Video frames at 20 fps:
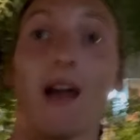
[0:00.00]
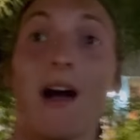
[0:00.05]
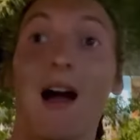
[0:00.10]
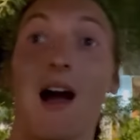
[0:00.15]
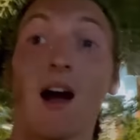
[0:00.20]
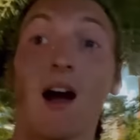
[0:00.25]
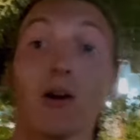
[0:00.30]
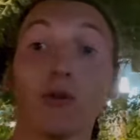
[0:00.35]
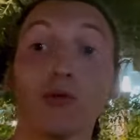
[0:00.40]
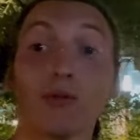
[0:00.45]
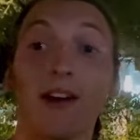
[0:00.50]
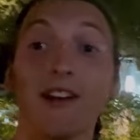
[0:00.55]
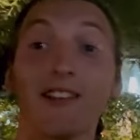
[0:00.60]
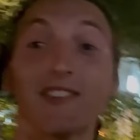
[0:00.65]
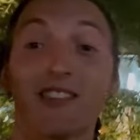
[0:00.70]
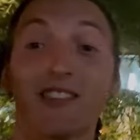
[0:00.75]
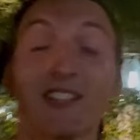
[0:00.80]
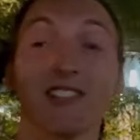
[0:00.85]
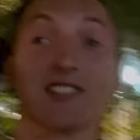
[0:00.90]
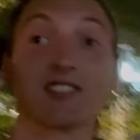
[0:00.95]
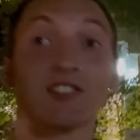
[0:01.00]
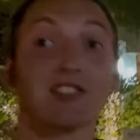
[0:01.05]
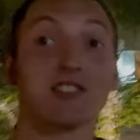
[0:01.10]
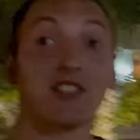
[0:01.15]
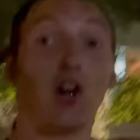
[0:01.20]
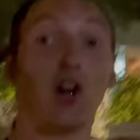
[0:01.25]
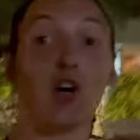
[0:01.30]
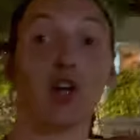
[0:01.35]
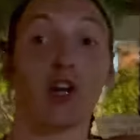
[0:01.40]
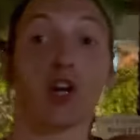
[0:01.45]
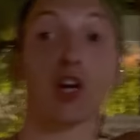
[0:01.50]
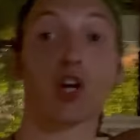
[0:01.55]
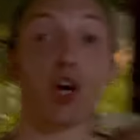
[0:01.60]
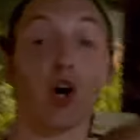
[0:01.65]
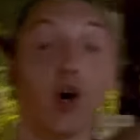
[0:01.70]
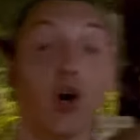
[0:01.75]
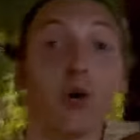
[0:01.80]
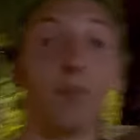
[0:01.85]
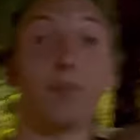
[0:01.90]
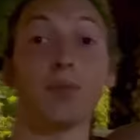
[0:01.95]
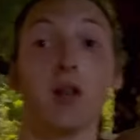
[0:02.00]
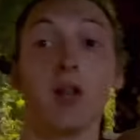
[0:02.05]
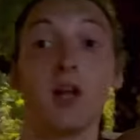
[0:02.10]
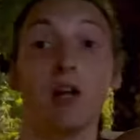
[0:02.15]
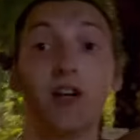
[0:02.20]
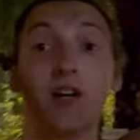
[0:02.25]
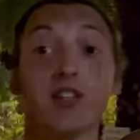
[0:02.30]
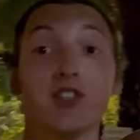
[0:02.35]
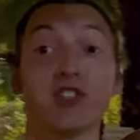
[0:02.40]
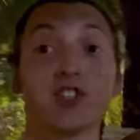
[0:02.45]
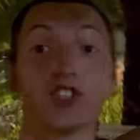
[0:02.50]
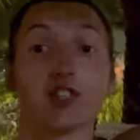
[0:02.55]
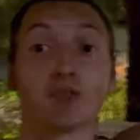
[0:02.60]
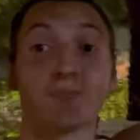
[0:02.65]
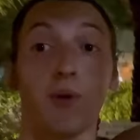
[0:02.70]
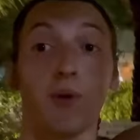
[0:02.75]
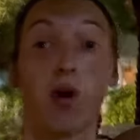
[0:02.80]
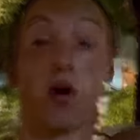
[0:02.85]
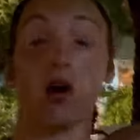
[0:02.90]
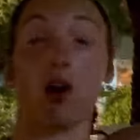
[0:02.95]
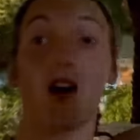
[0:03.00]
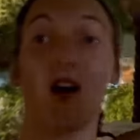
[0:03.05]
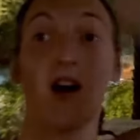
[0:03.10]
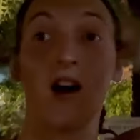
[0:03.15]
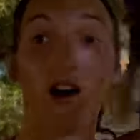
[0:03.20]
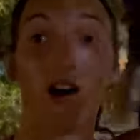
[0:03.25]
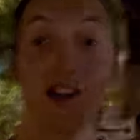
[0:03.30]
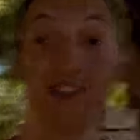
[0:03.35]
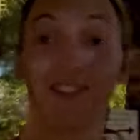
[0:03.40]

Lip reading: I rate this sauna cold plunge spa a